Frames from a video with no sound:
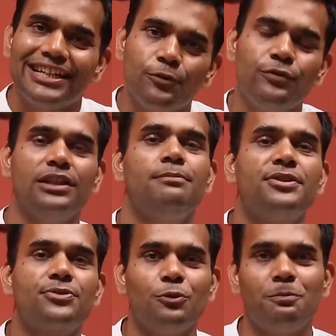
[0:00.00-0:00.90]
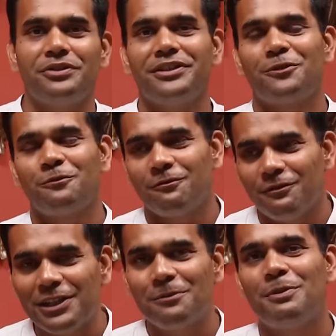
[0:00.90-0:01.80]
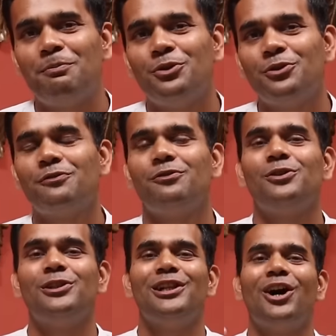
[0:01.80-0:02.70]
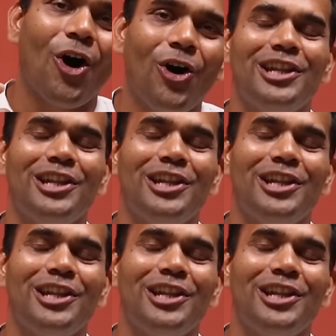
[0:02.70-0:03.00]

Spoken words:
It will be super, it will be beautiful.